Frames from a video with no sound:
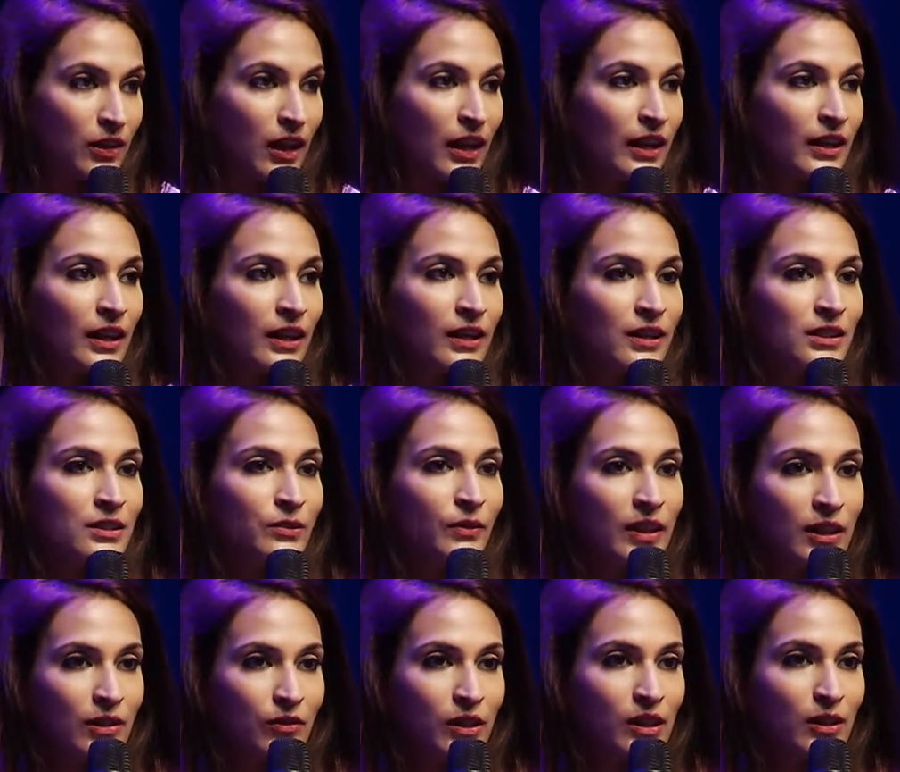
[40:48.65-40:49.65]
And it's
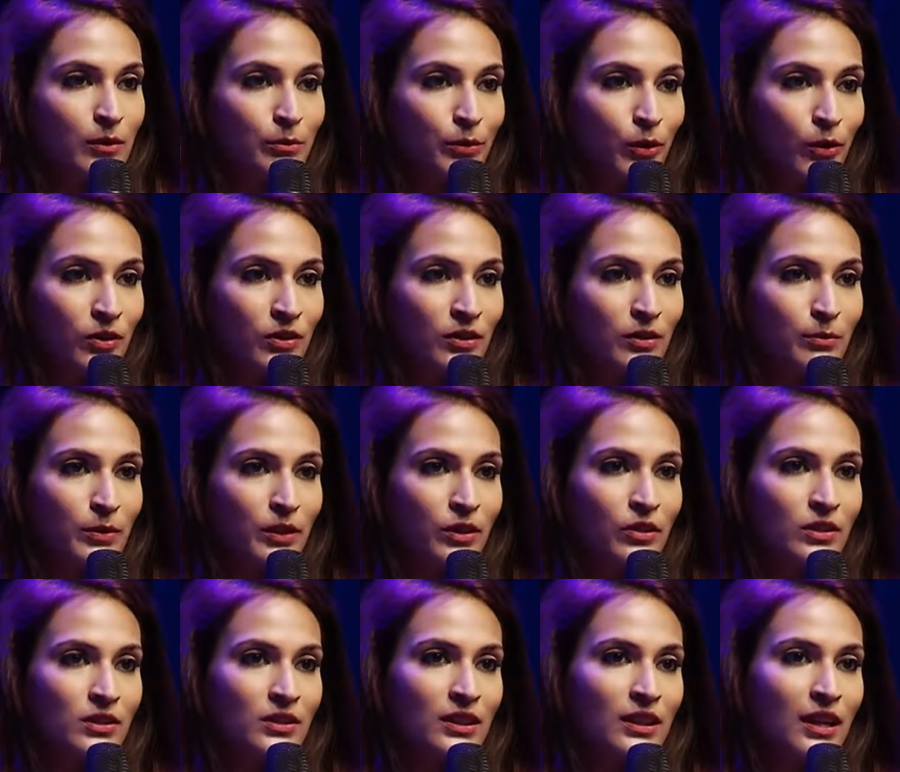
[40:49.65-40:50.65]
very, very important
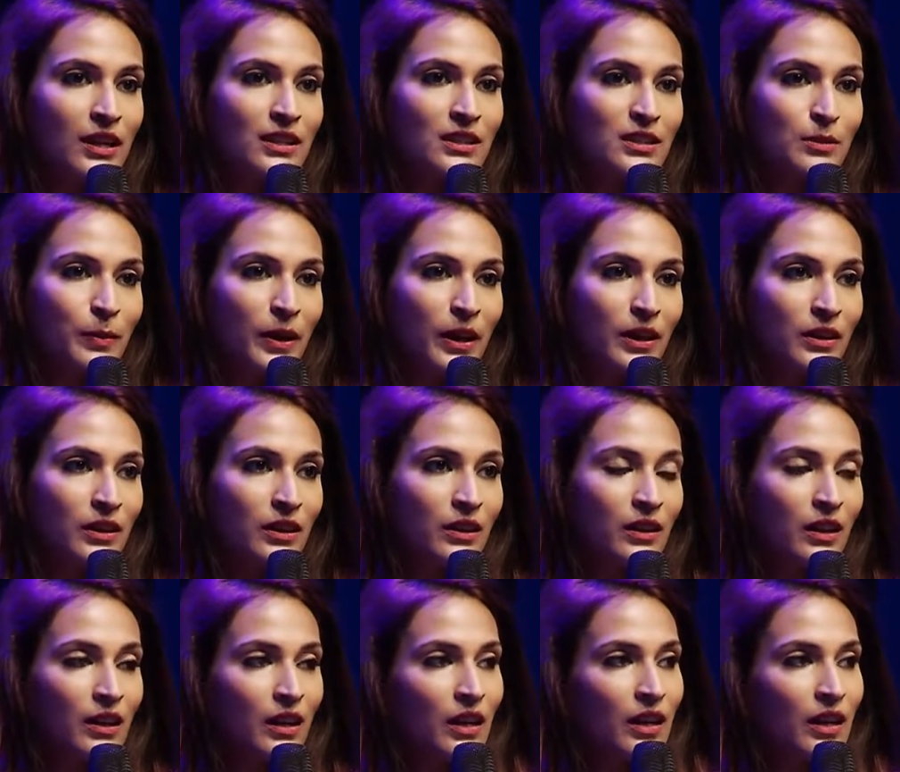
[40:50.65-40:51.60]
because they are inspiring